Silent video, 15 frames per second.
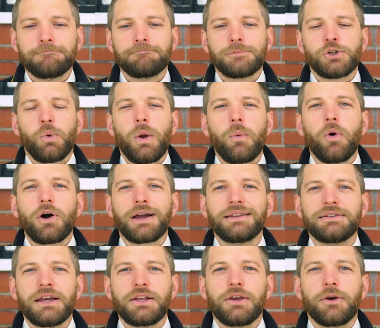So we will
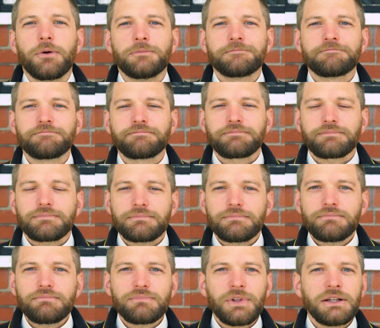continue
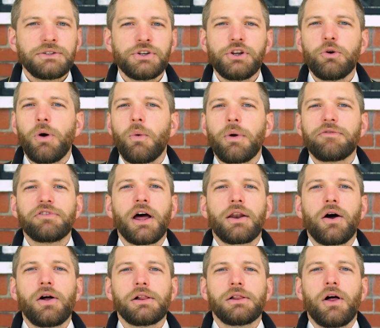to do what we've done
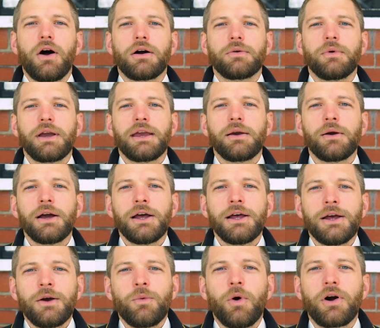all along. We
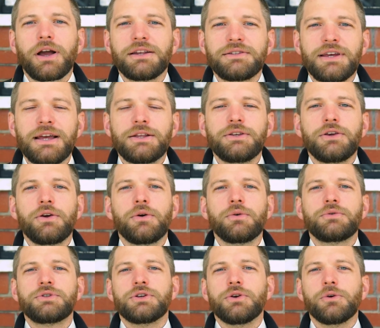will continue
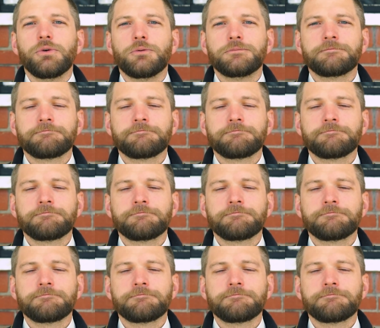to